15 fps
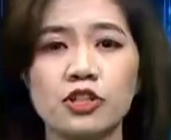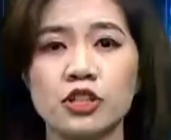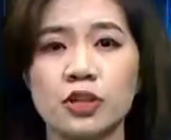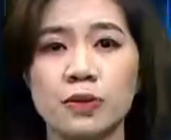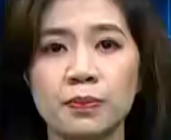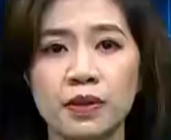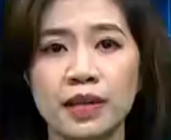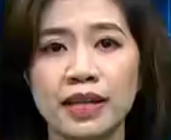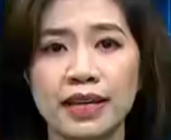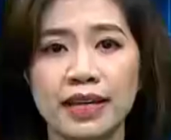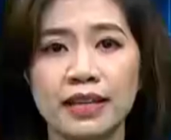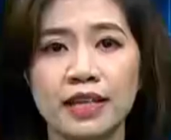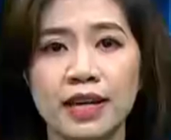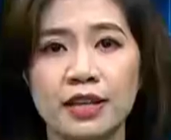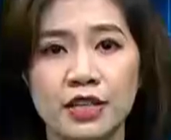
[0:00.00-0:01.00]

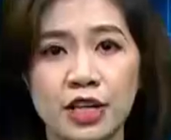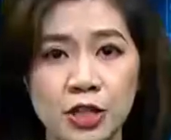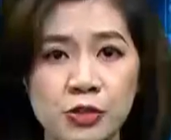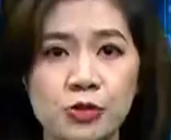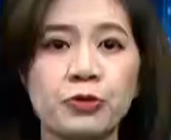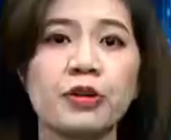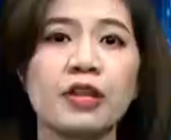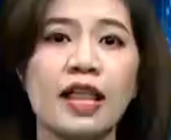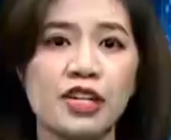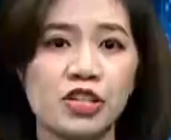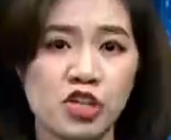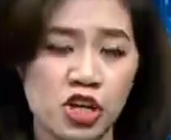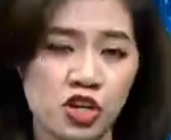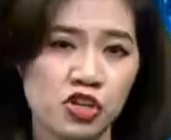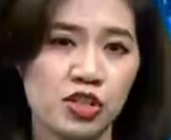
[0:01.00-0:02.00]
completing
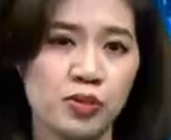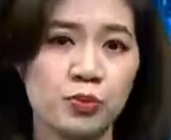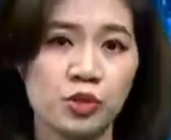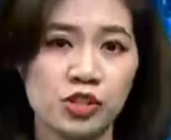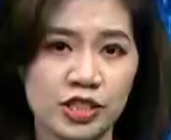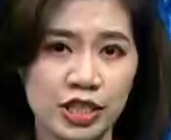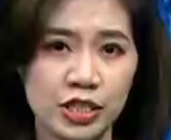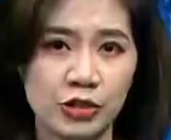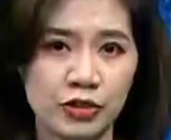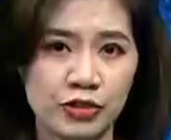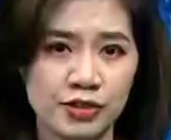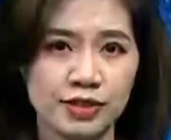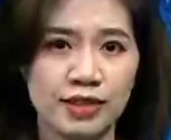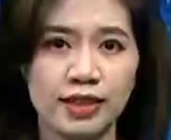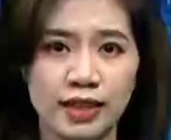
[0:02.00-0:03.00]
naturalization
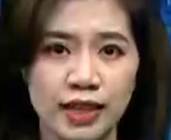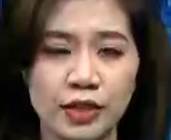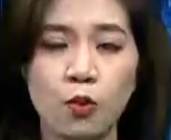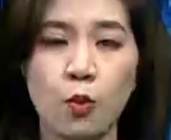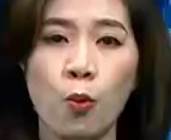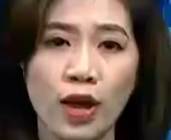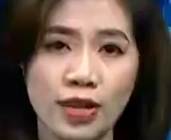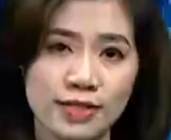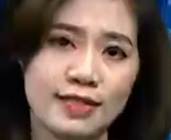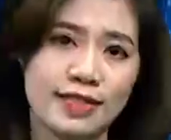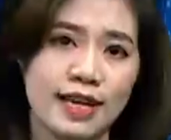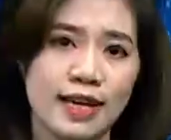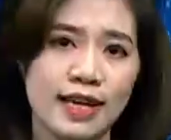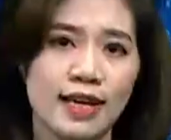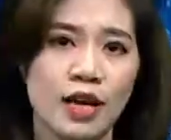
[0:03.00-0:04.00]
procedures late
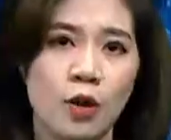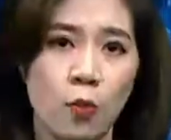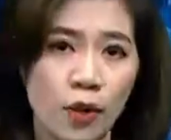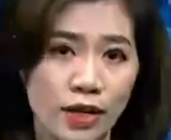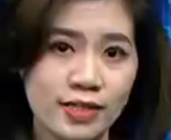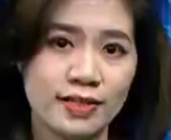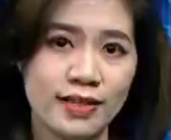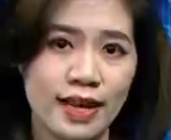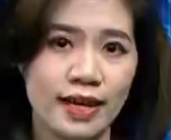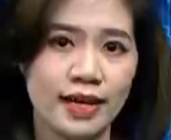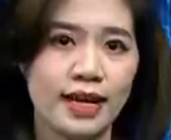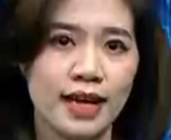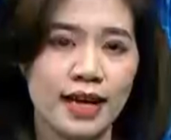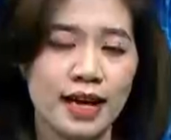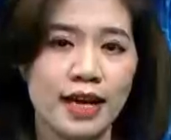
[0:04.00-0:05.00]
Wednesday, Wednesday
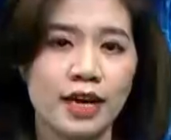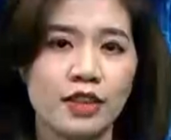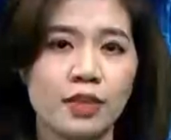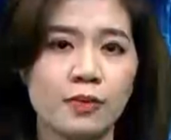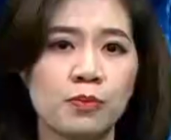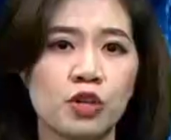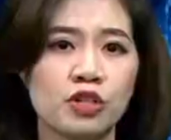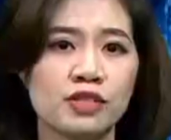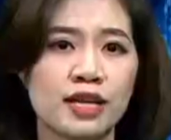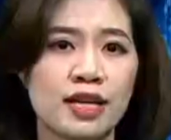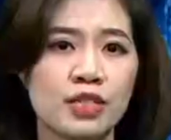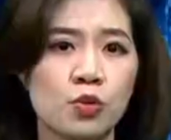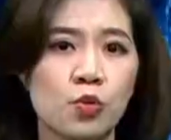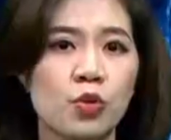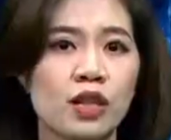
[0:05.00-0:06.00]
in the
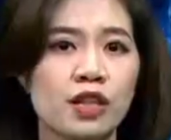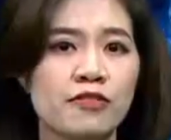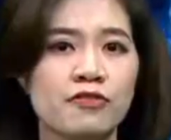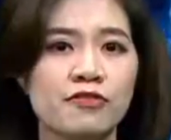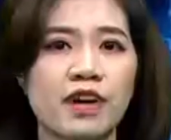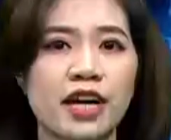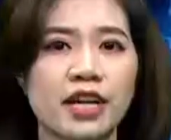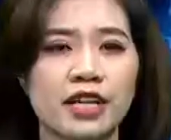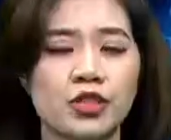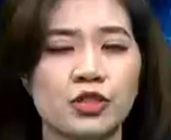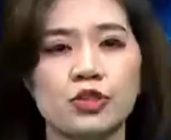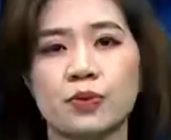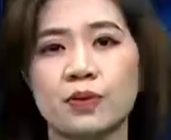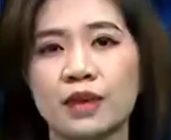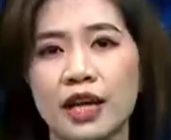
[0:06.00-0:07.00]
process qualifying
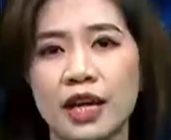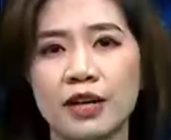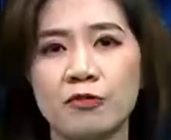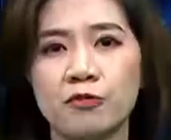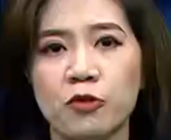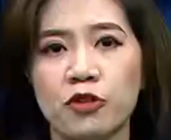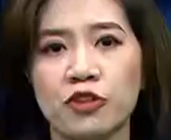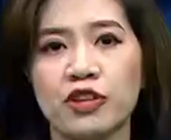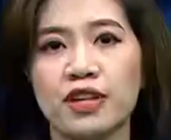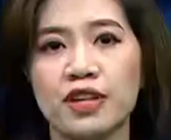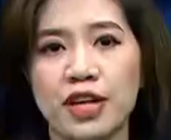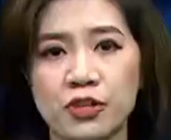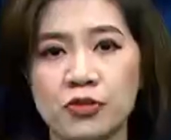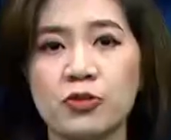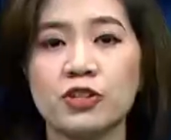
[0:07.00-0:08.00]
to play for the
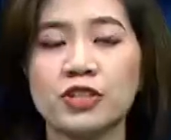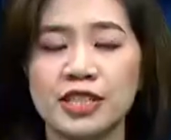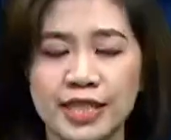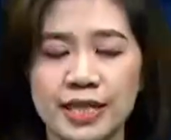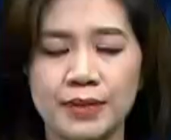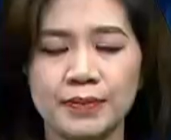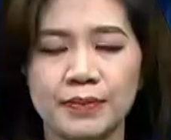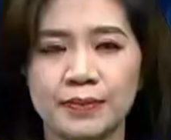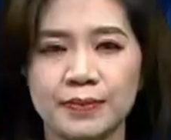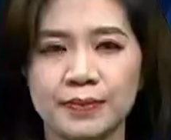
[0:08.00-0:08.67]
national team.